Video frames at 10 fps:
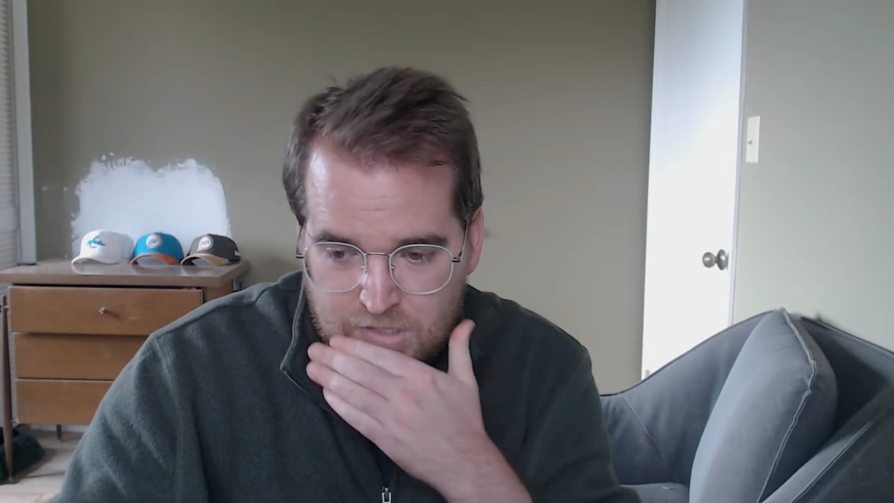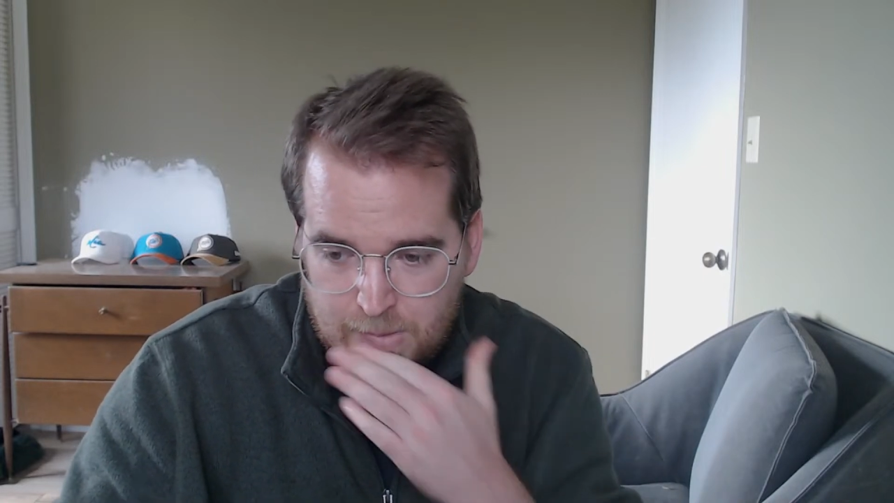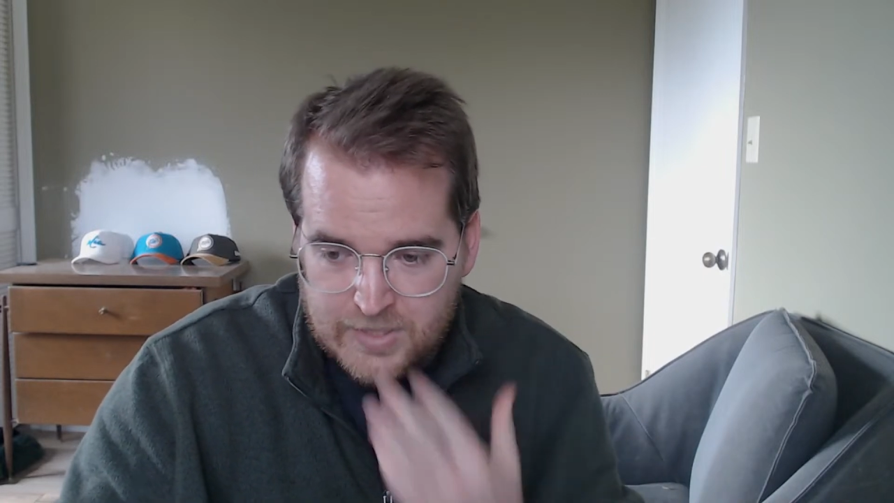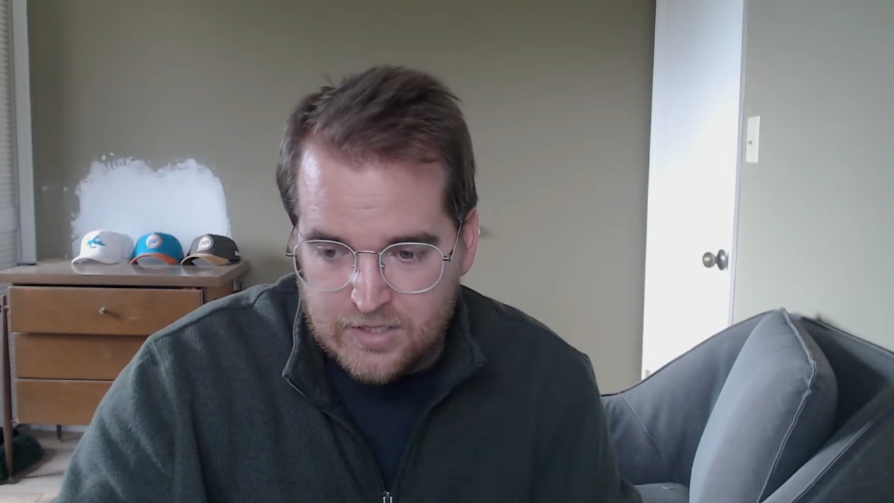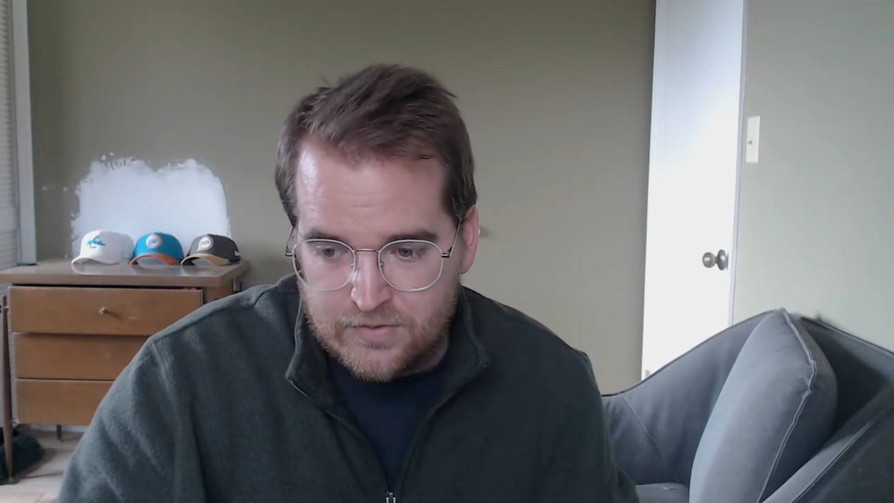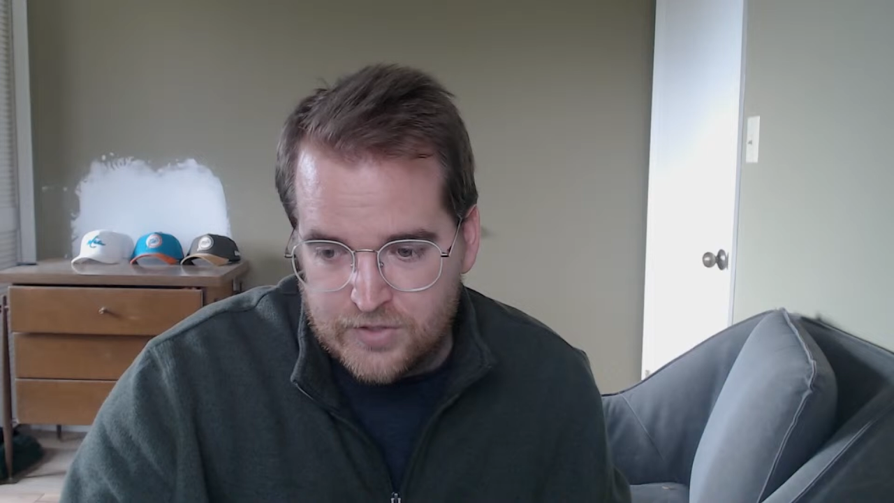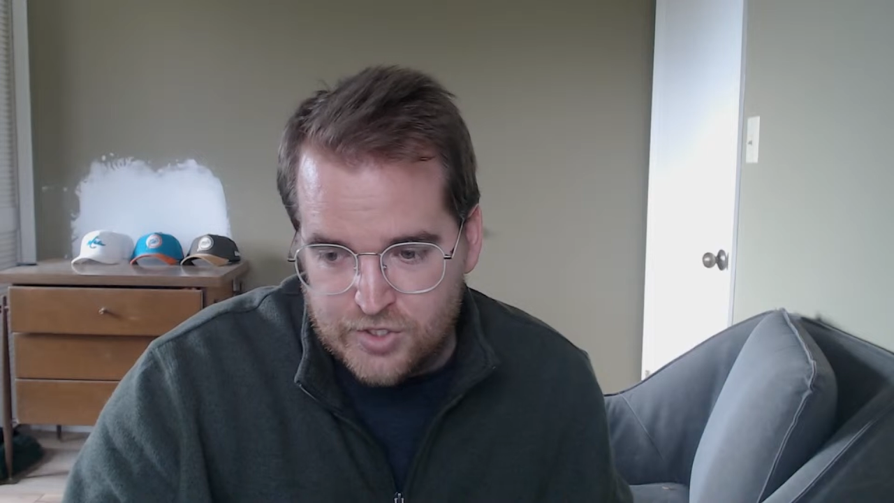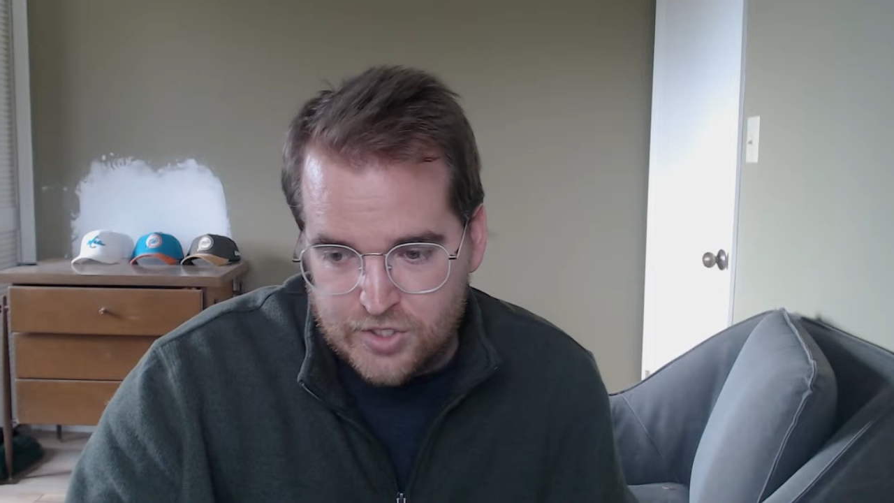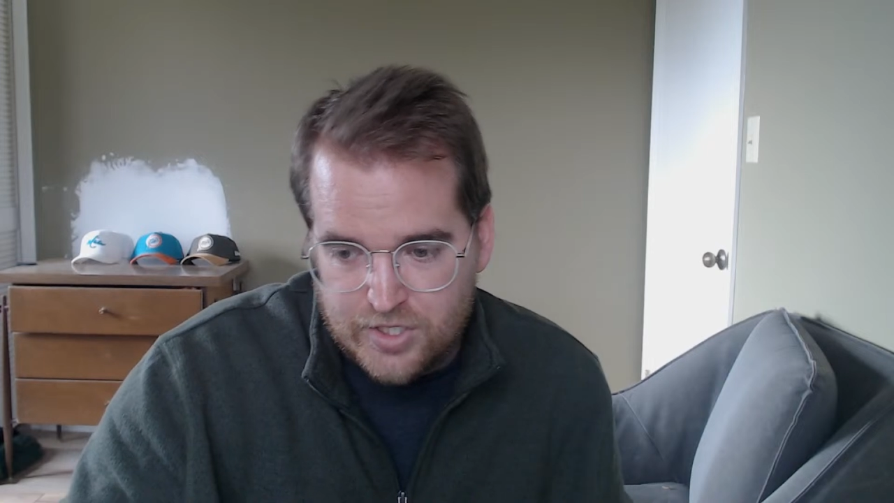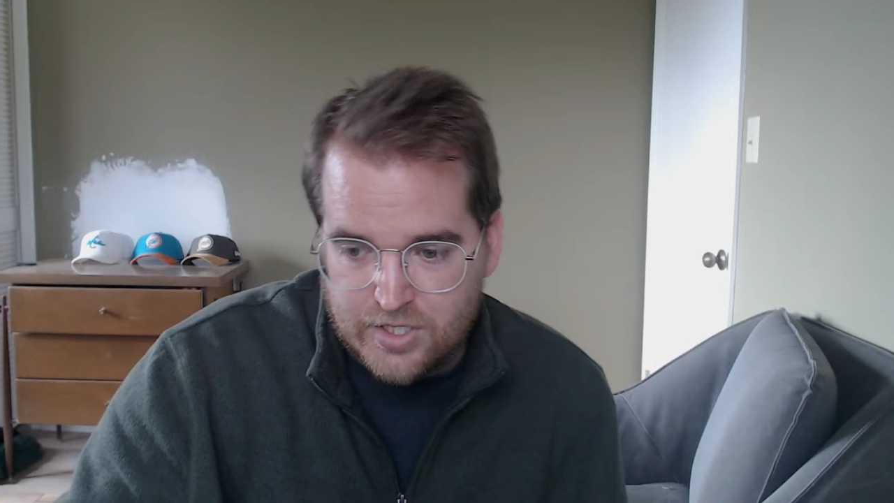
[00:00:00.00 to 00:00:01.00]
not be there for
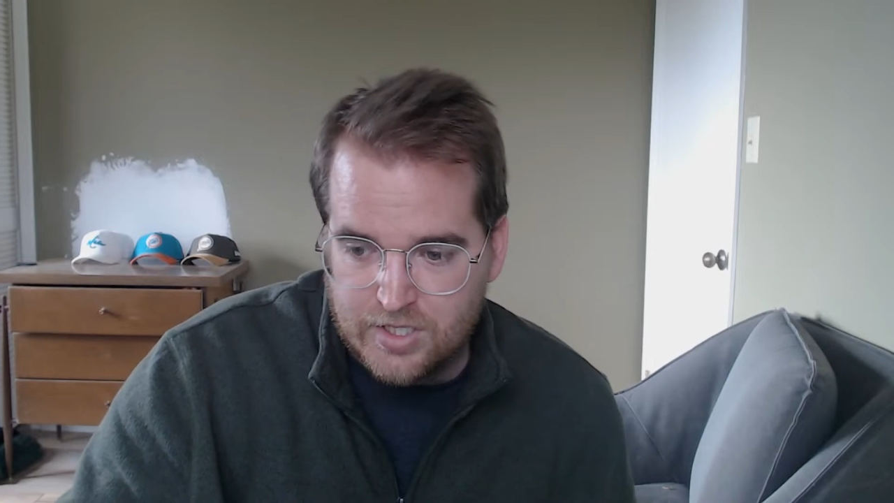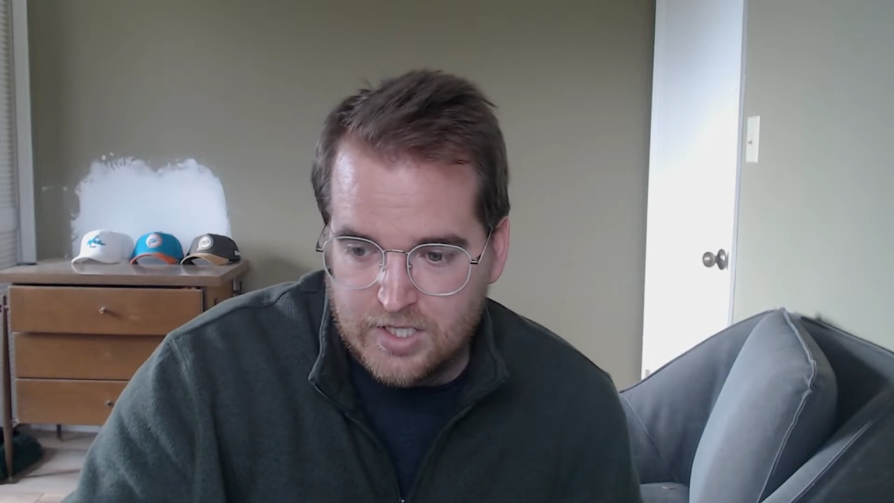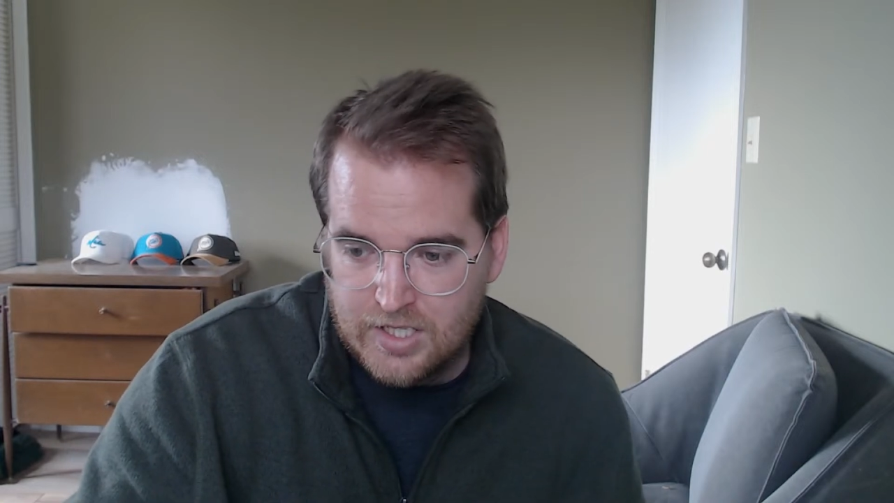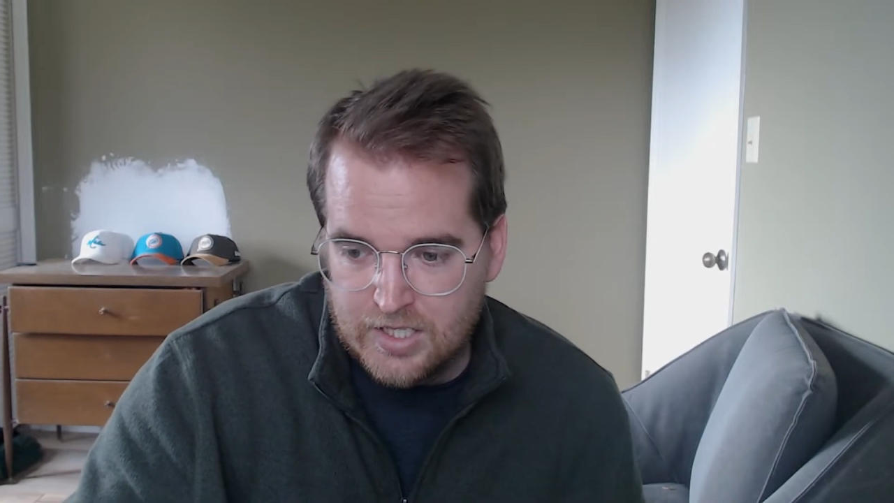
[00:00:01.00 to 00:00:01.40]
sure.